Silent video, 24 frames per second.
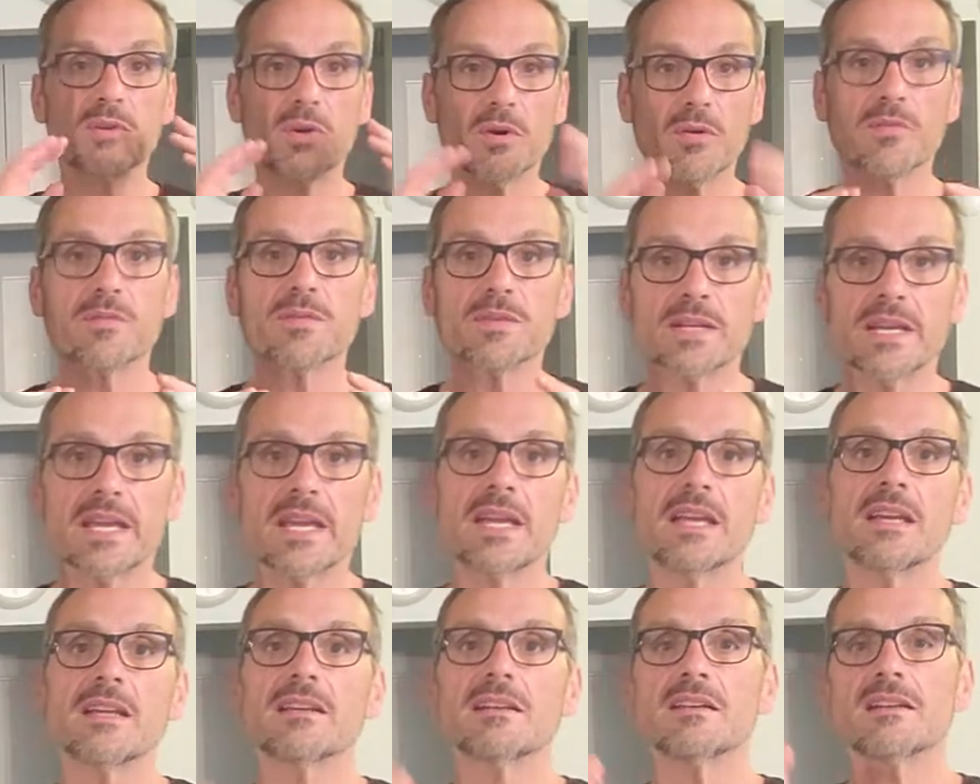don't
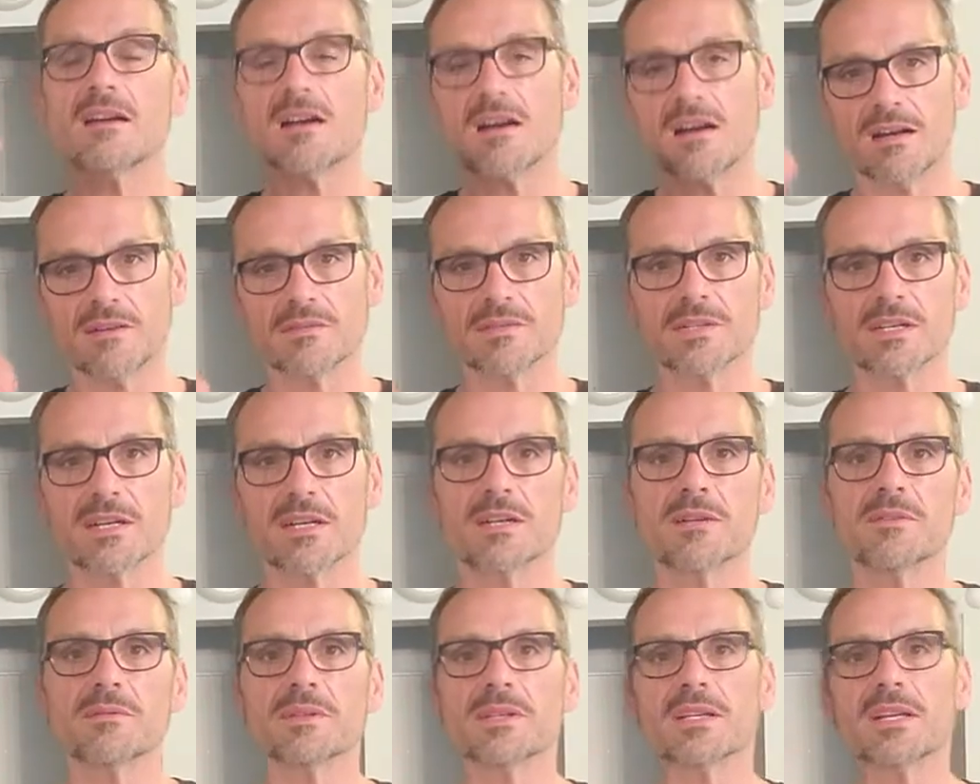forget
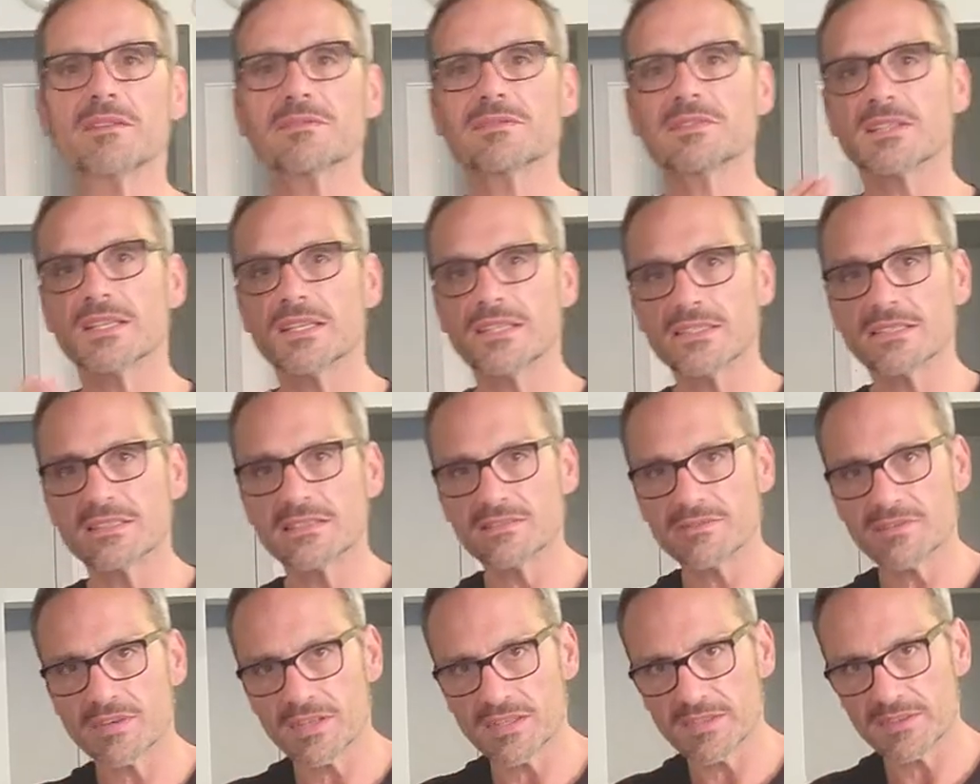avocado, we're going to have
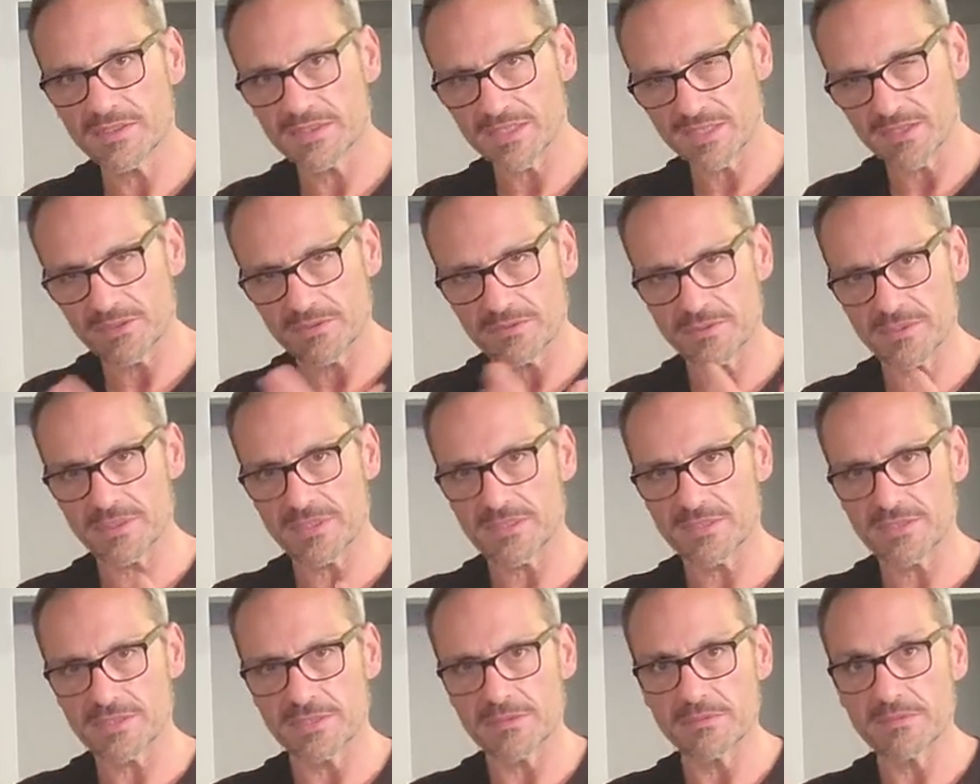slices of avocado with
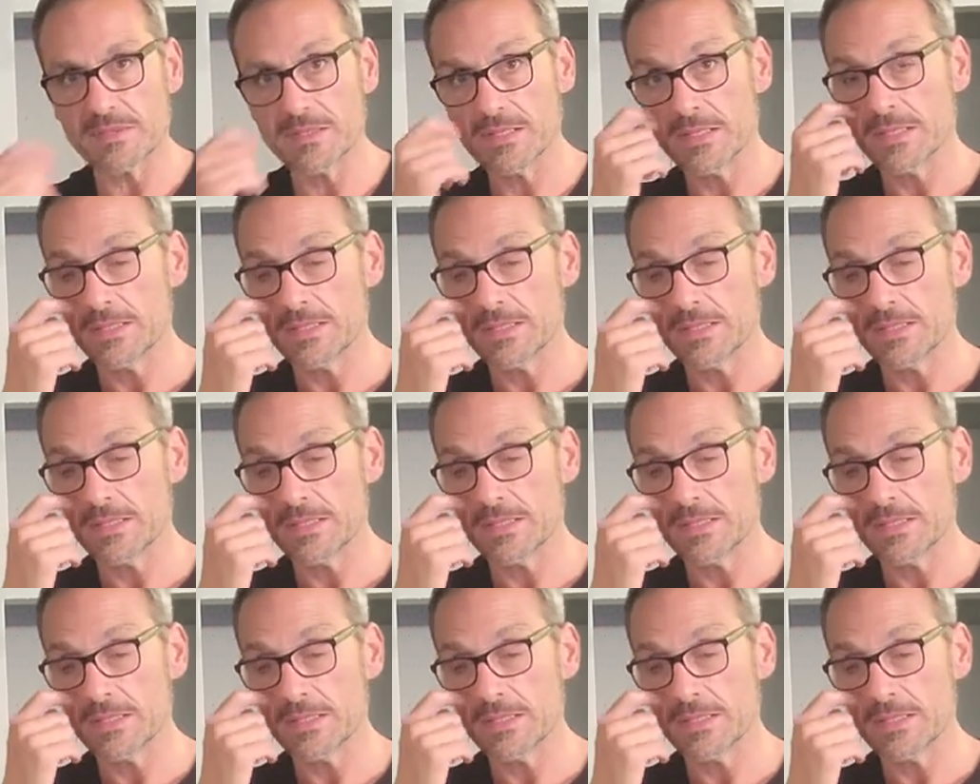it too.